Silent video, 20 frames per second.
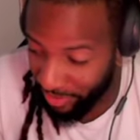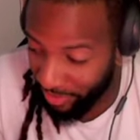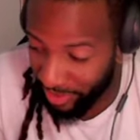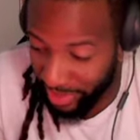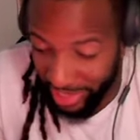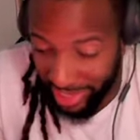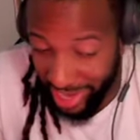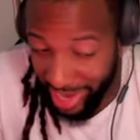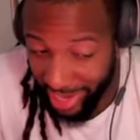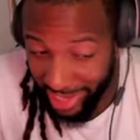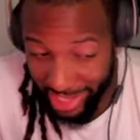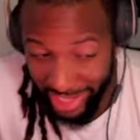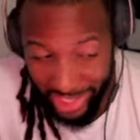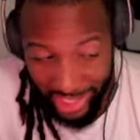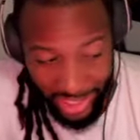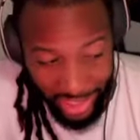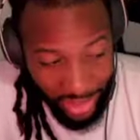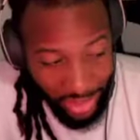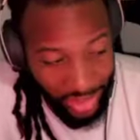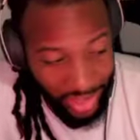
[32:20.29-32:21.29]
Sajin
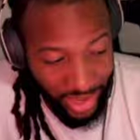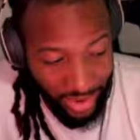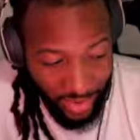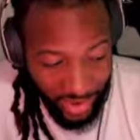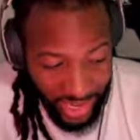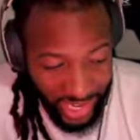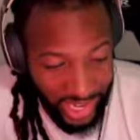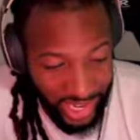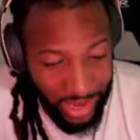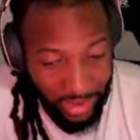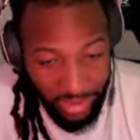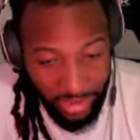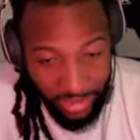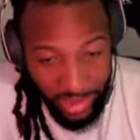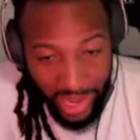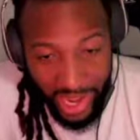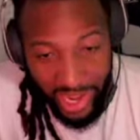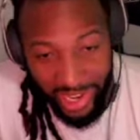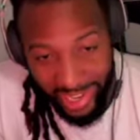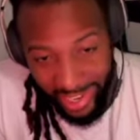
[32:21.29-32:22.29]
too. Like when he comes
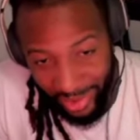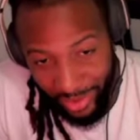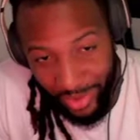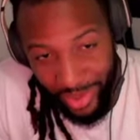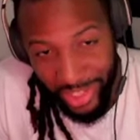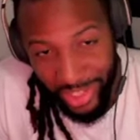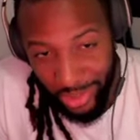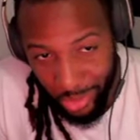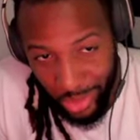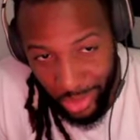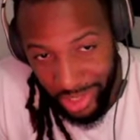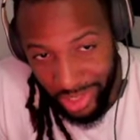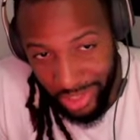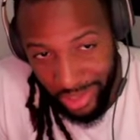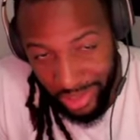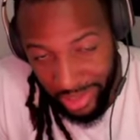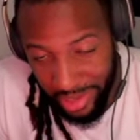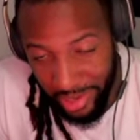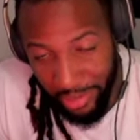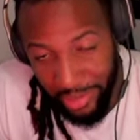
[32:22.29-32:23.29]
back, like what's what's
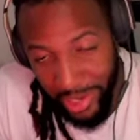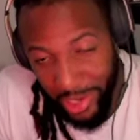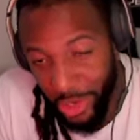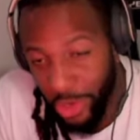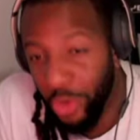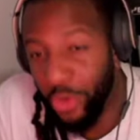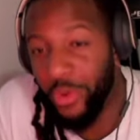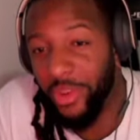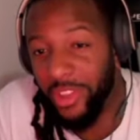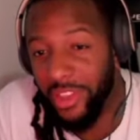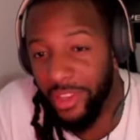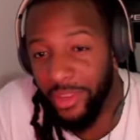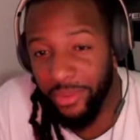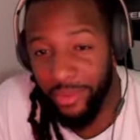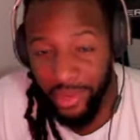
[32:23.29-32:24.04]
gonna be new with him?